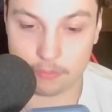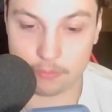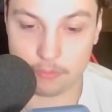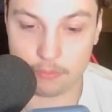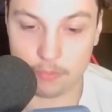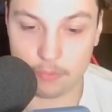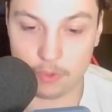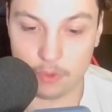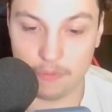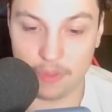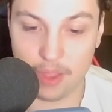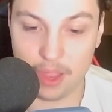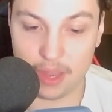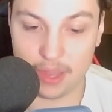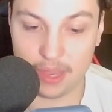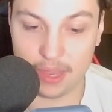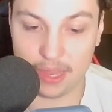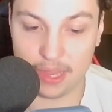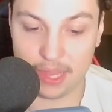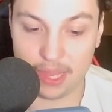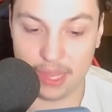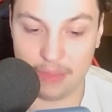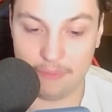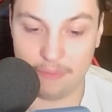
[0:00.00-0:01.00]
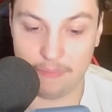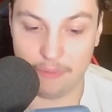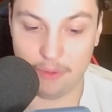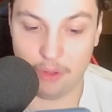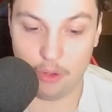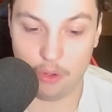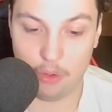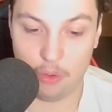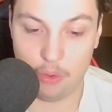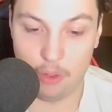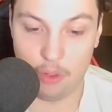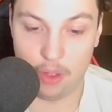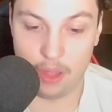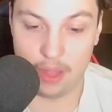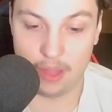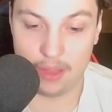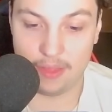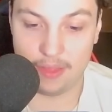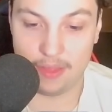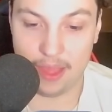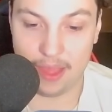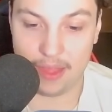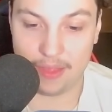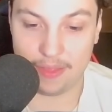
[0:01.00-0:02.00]
We've got the Evo
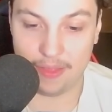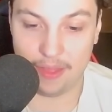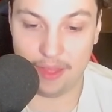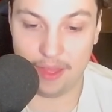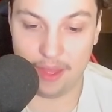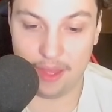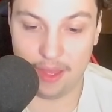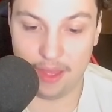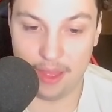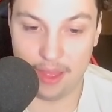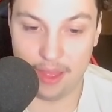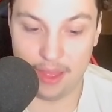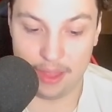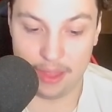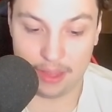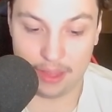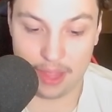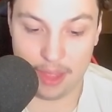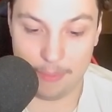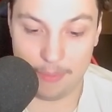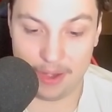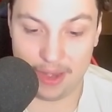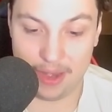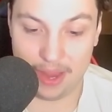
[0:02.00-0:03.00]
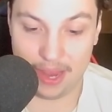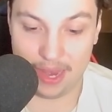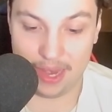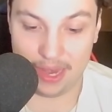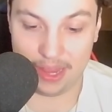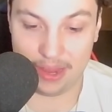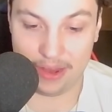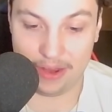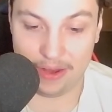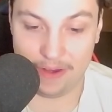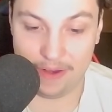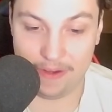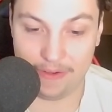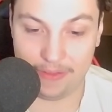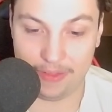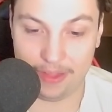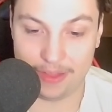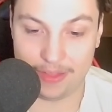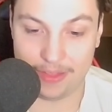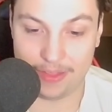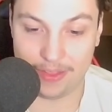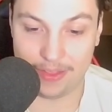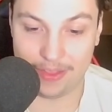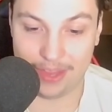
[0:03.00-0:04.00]
Tesla coming in here.
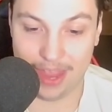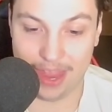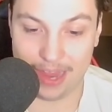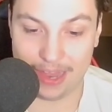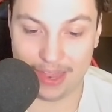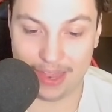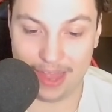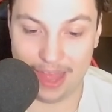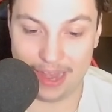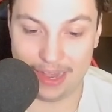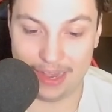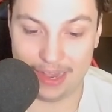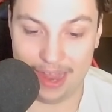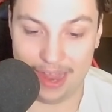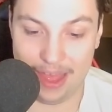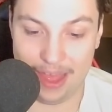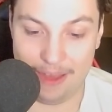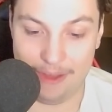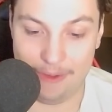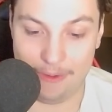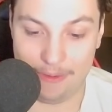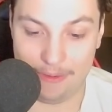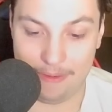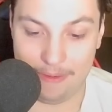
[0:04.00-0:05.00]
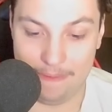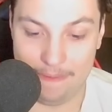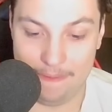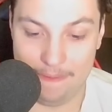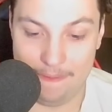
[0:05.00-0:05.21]
Let's get that down.